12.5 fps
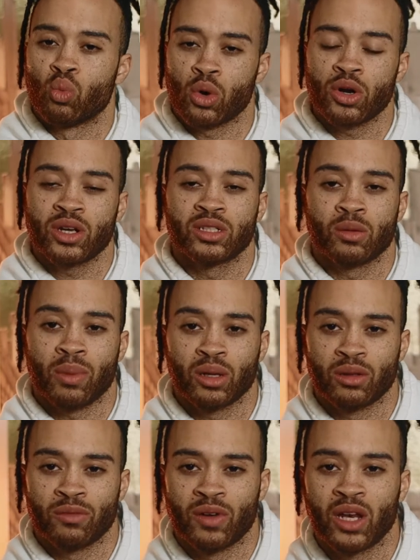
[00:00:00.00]
Work is
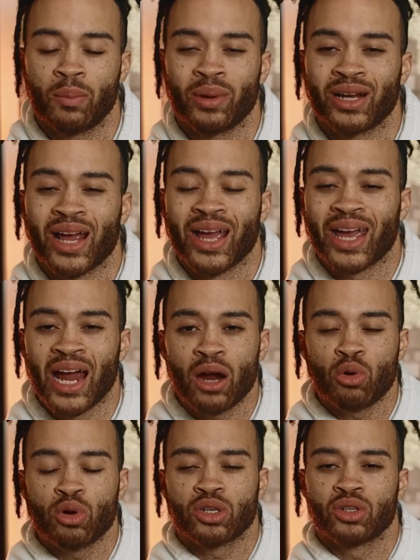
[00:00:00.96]
about developing a
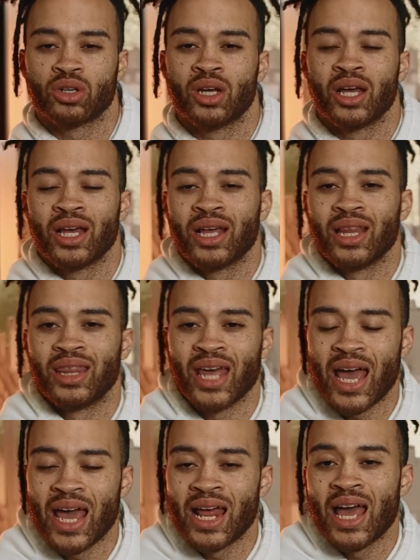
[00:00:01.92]
character
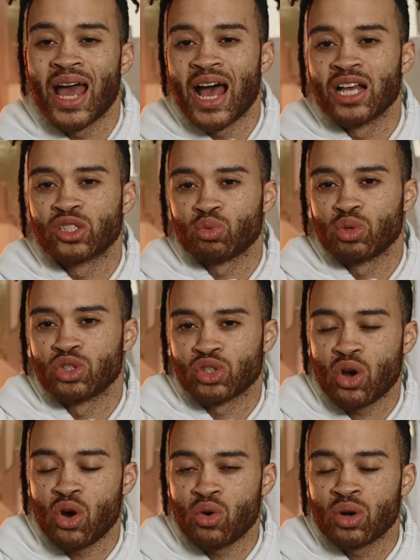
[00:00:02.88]
that, as a
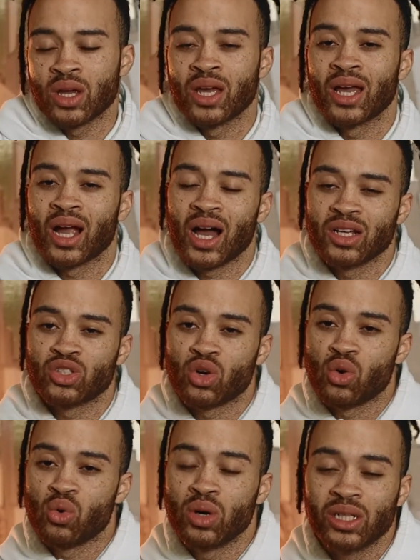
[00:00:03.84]
result,
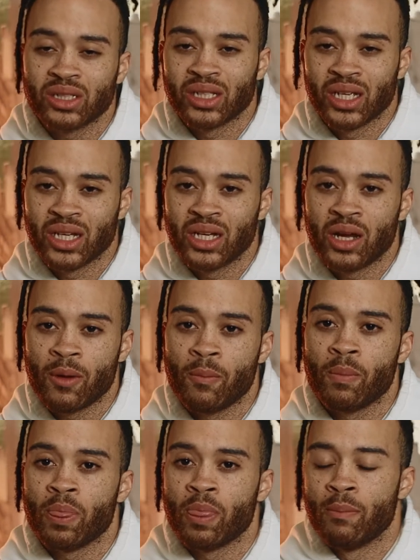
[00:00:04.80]
consequently
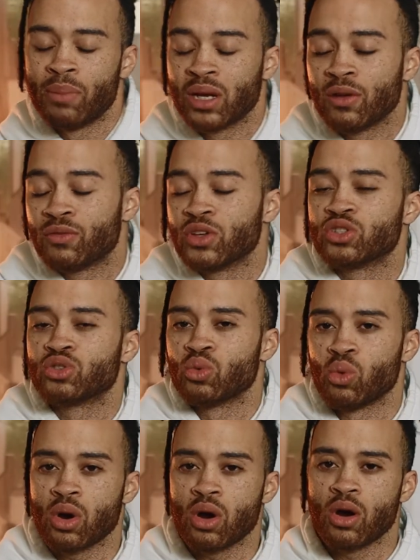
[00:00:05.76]
benefits
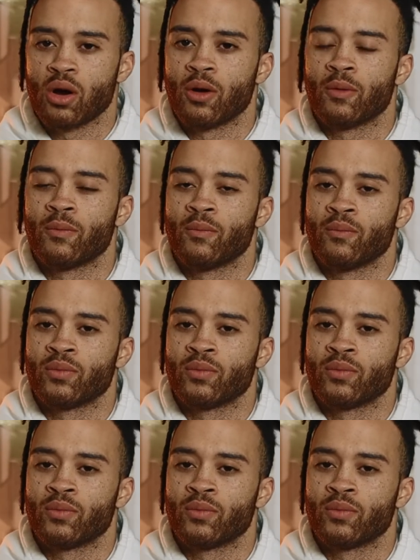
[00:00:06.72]
the world.